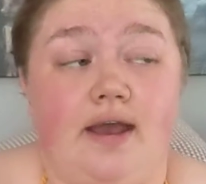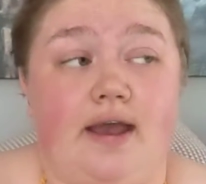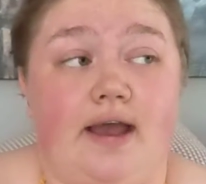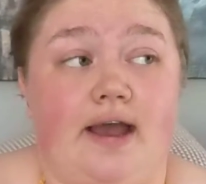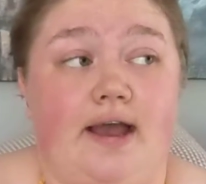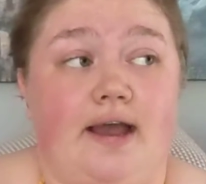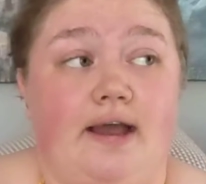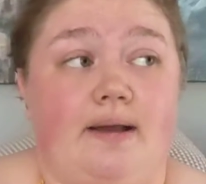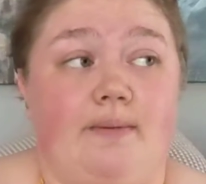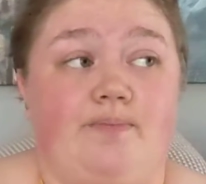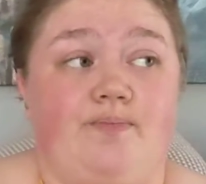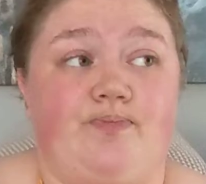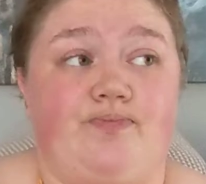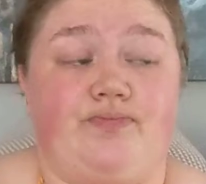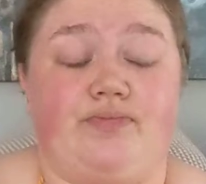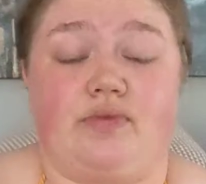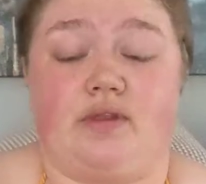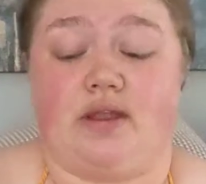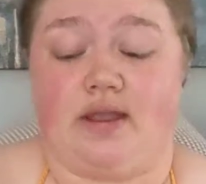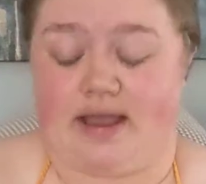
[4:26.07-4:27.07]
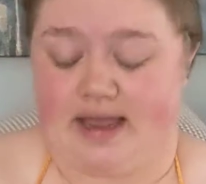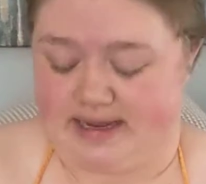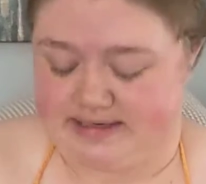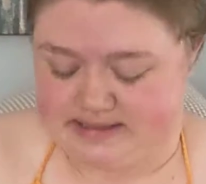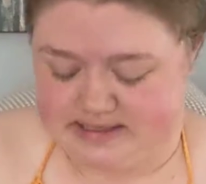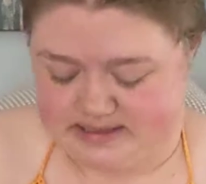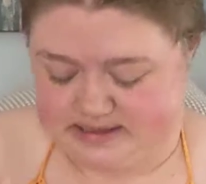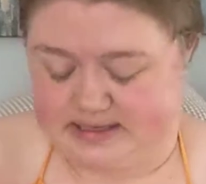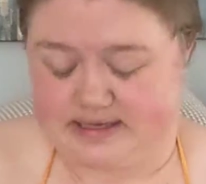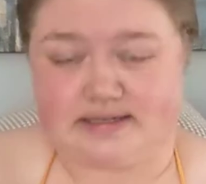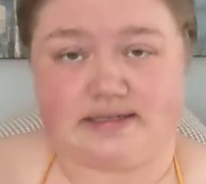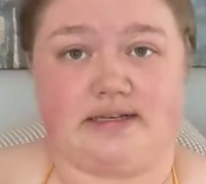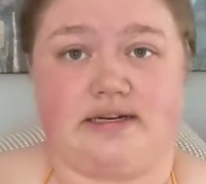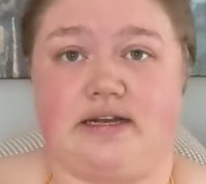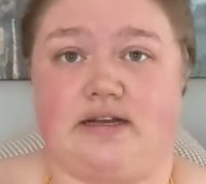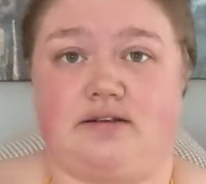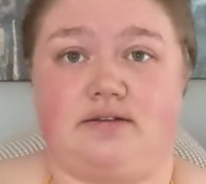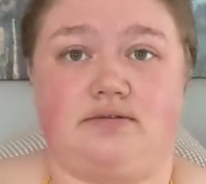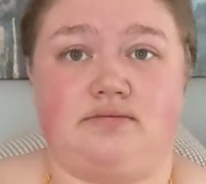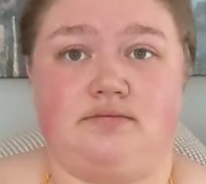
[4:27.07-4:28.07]
I did this
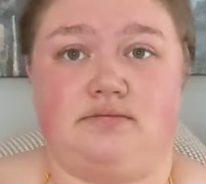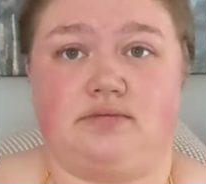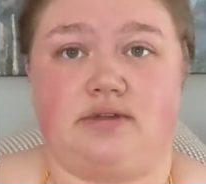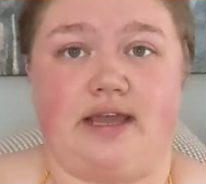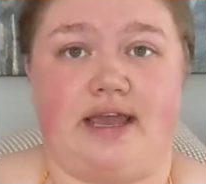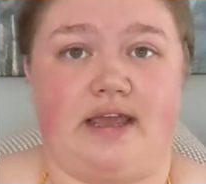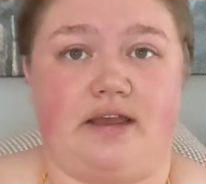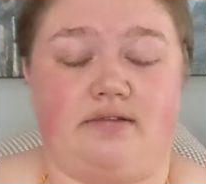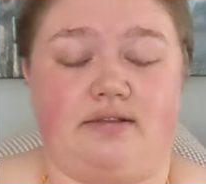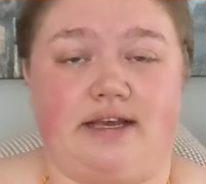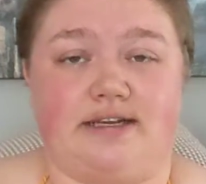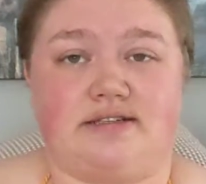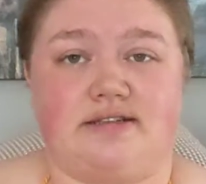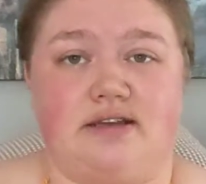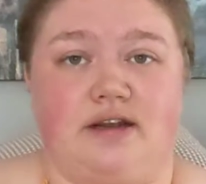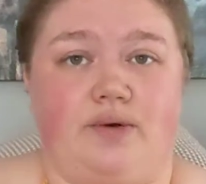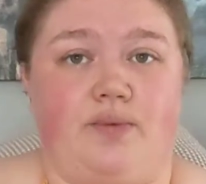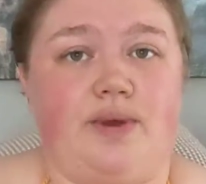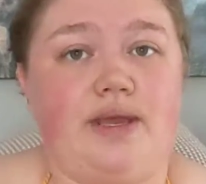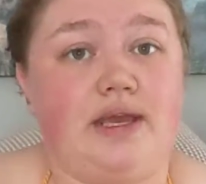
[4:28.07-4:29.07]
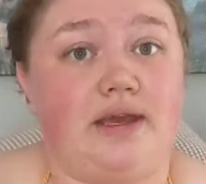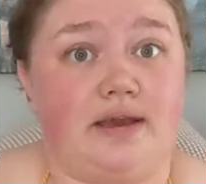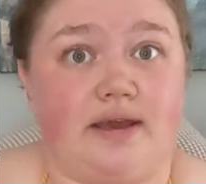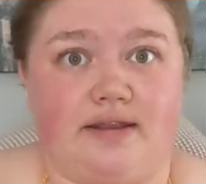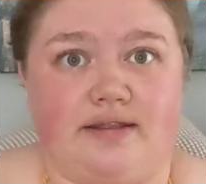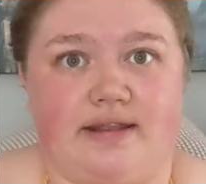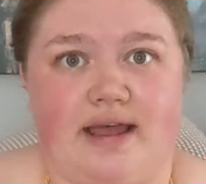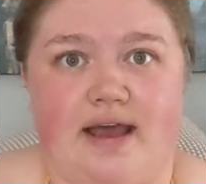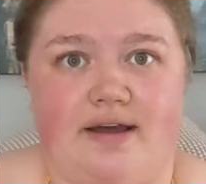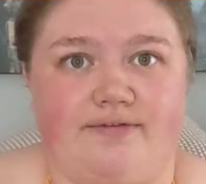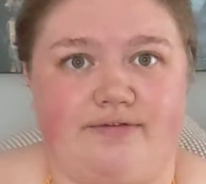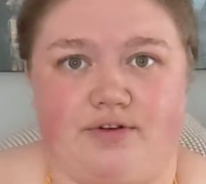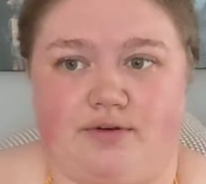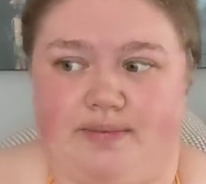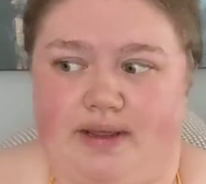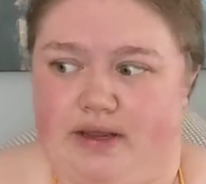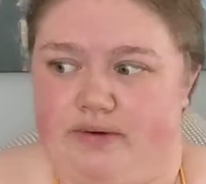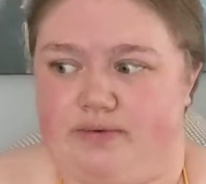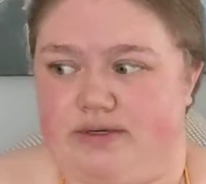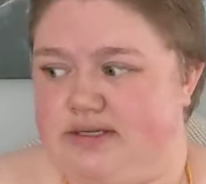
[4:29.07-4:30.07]
in less than a week, and that for
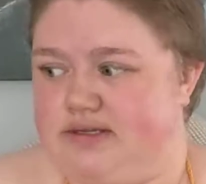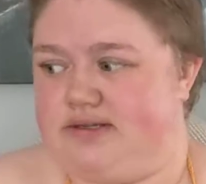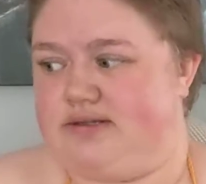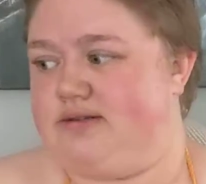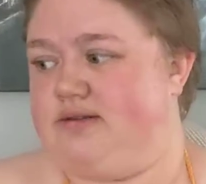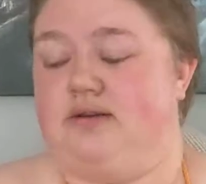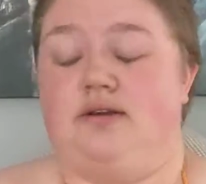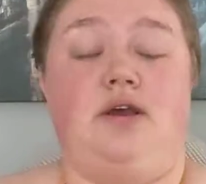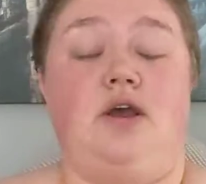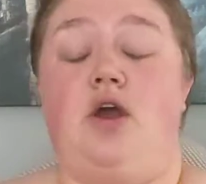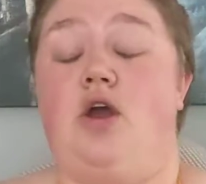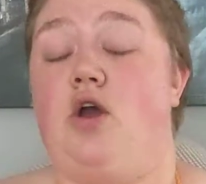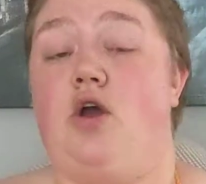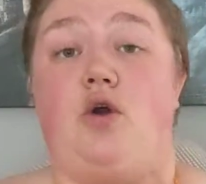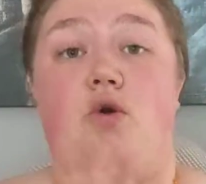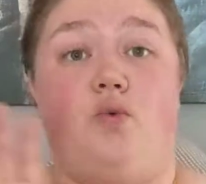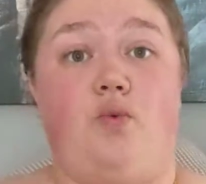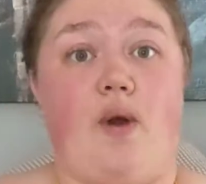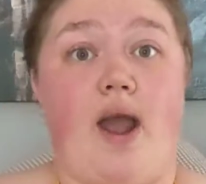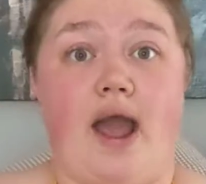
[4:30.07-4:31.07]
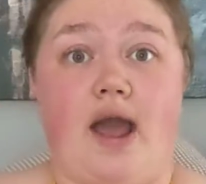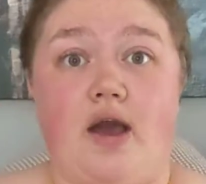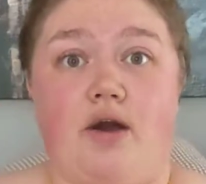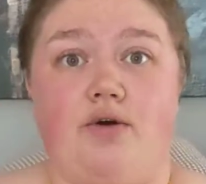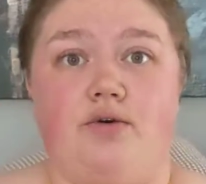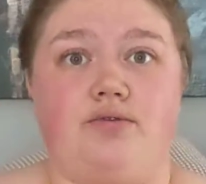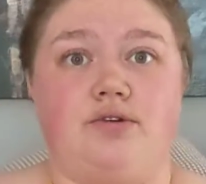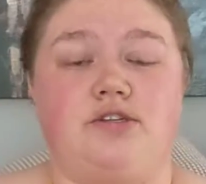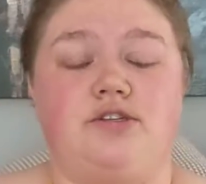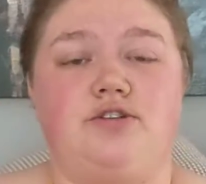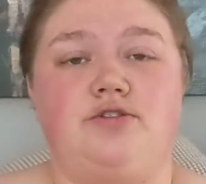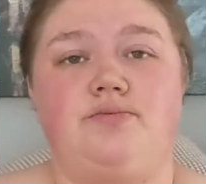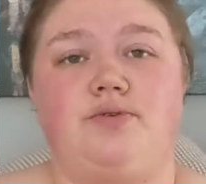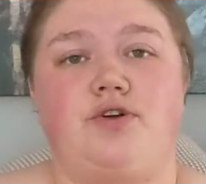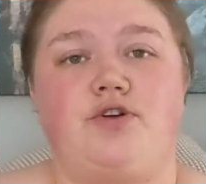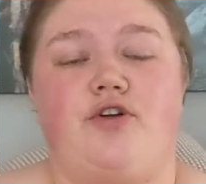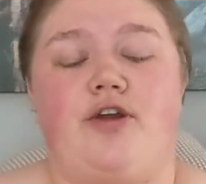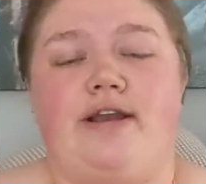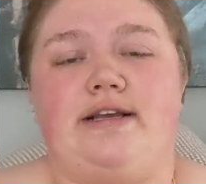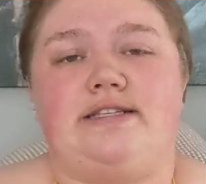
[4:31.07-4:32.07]
me was, wow, super
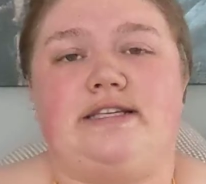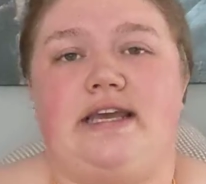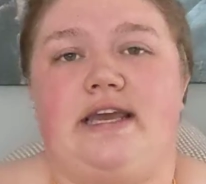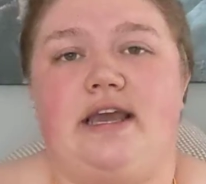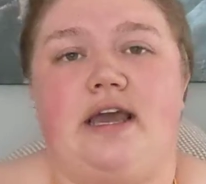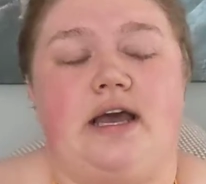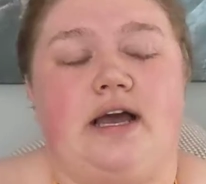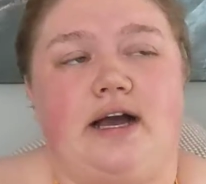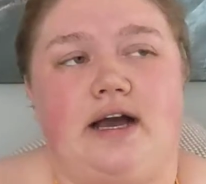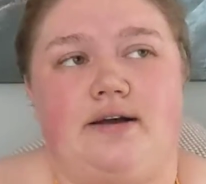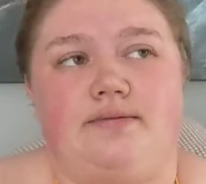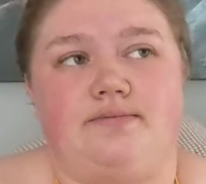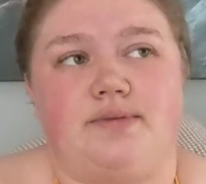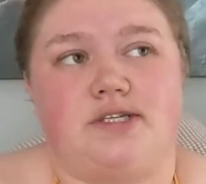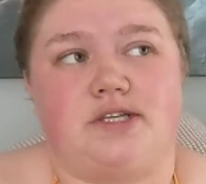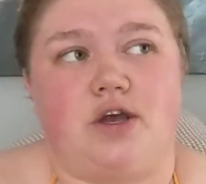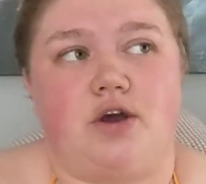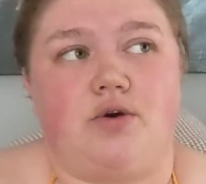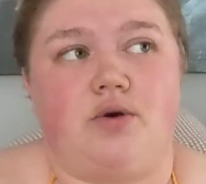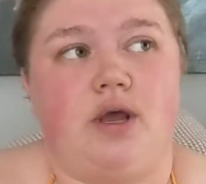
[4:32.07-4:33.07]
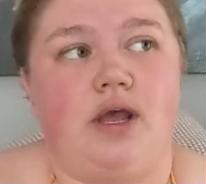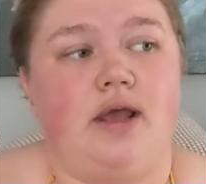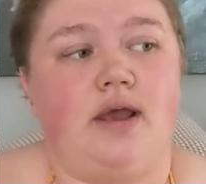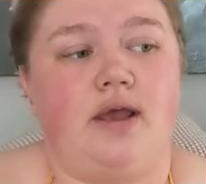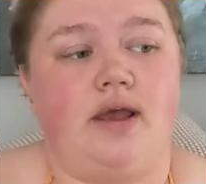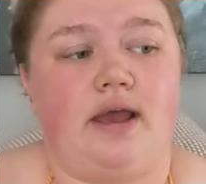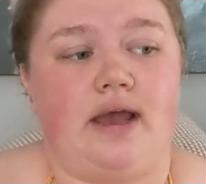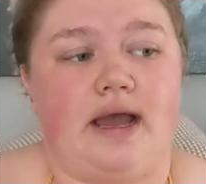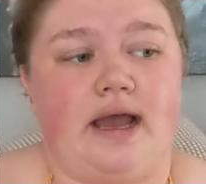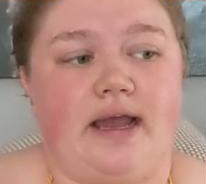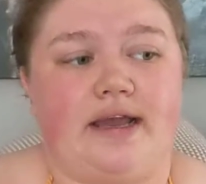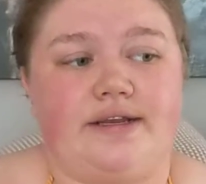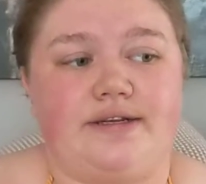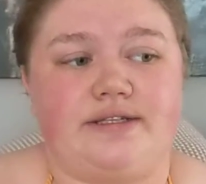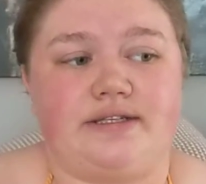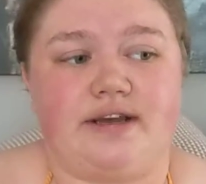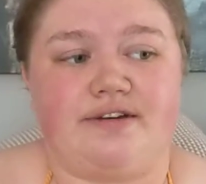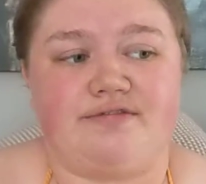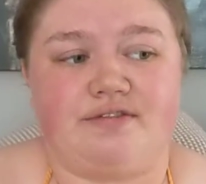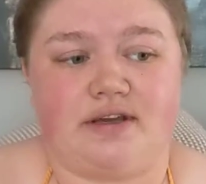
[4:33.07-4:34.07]
crazy. So I
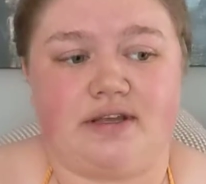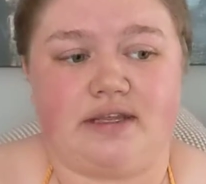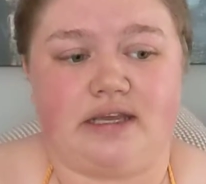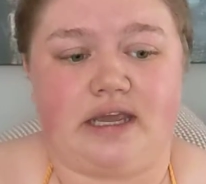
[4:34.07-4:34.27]
don't